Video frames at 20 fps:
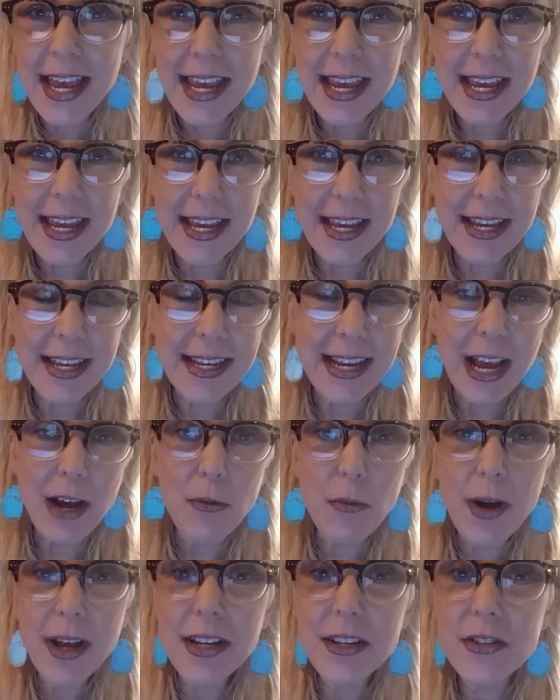And I
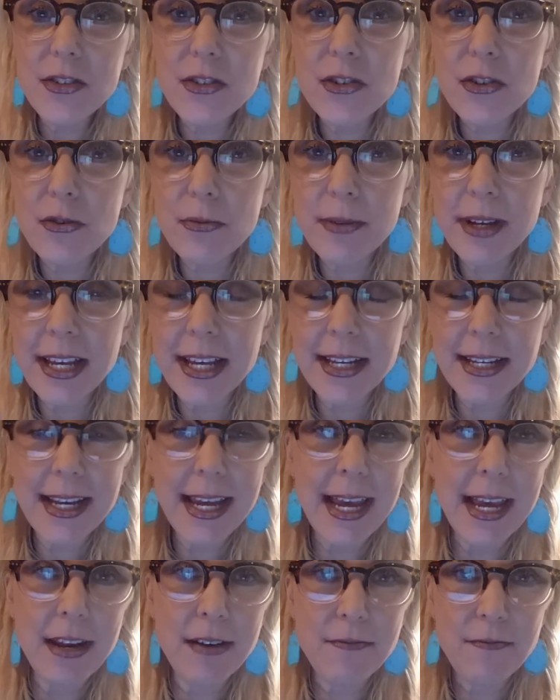want to zoom in
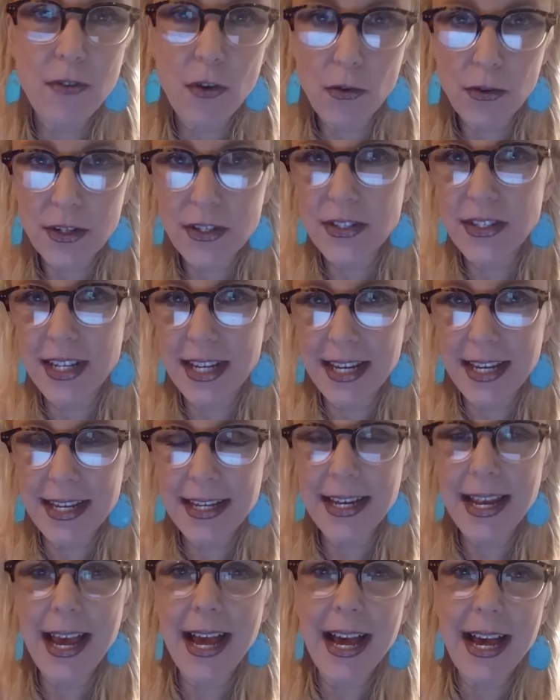and focus
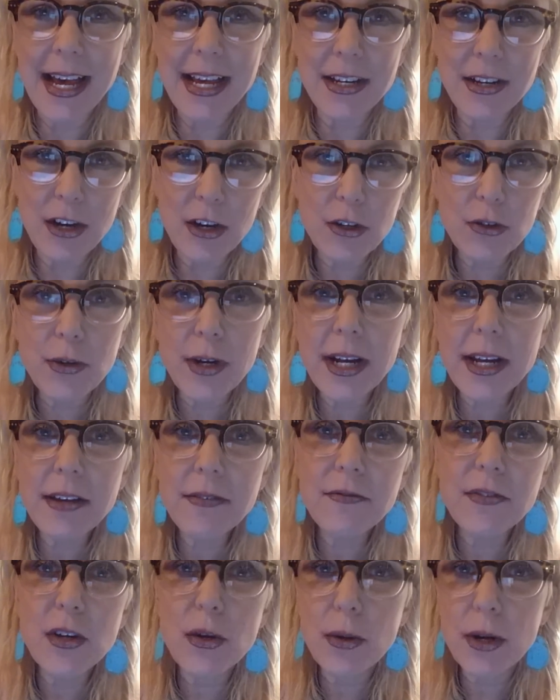in on a
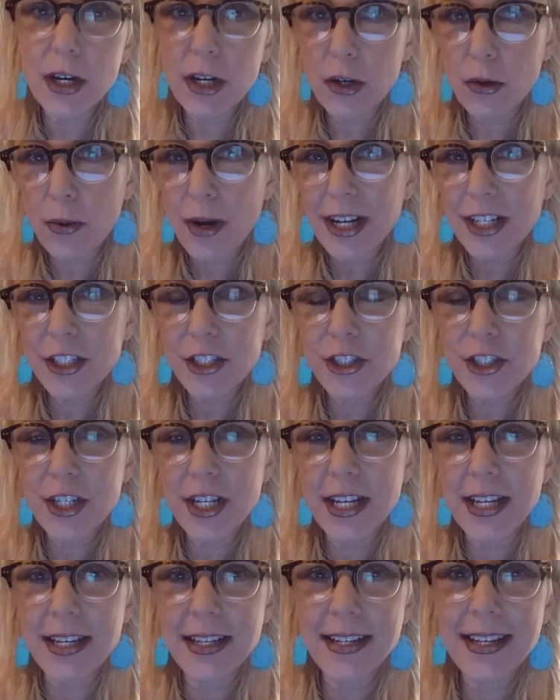great viewer
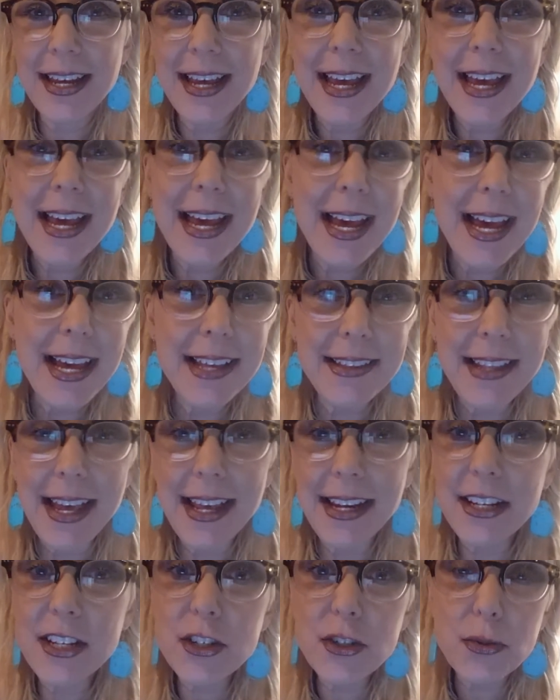question, and
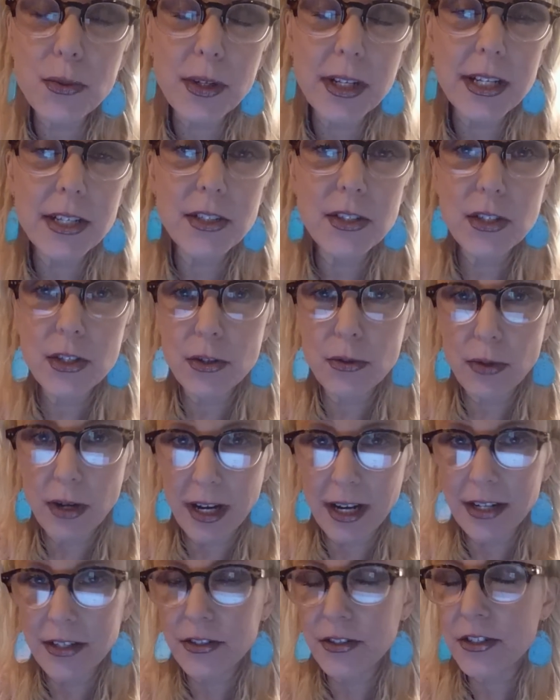that is really to
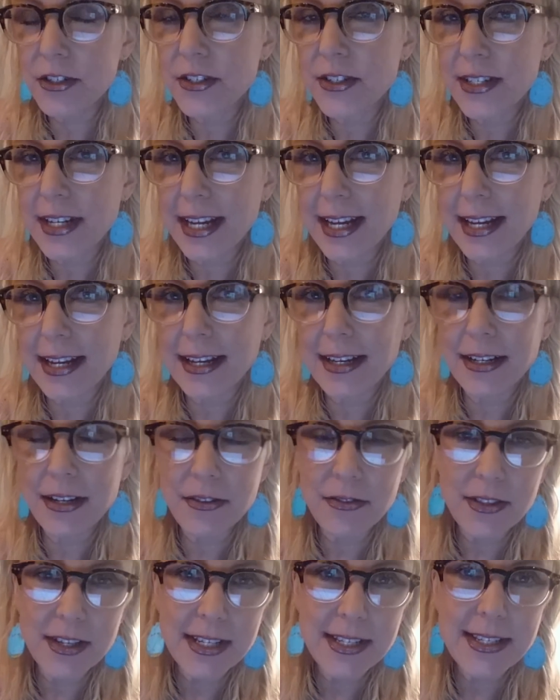
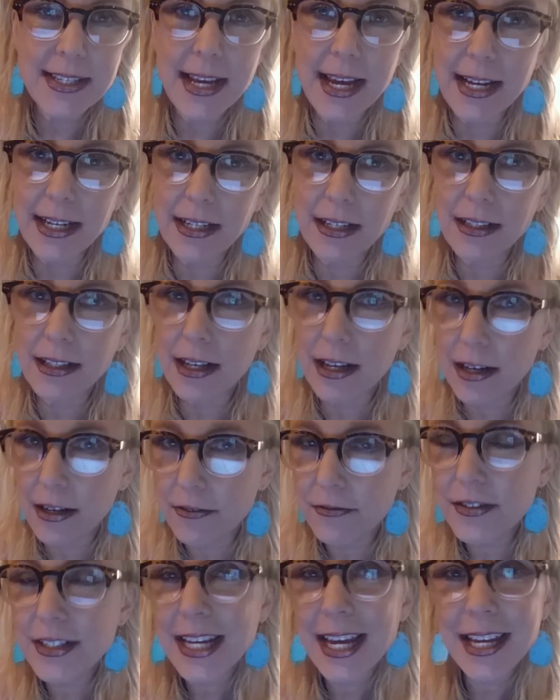understand the cycle
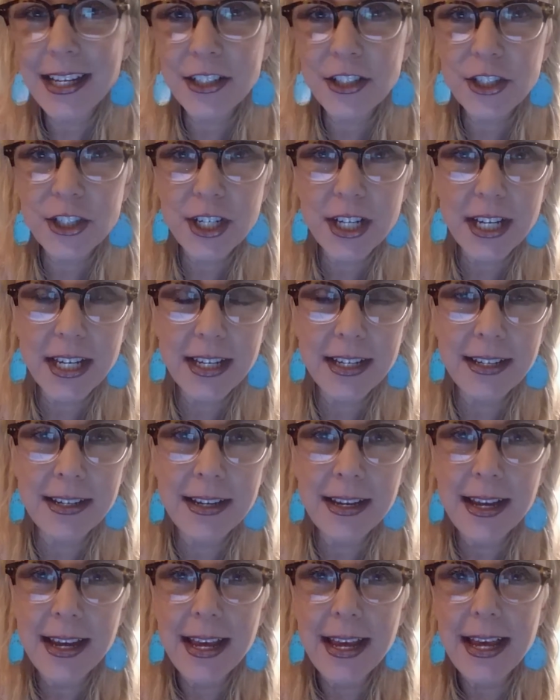of tension,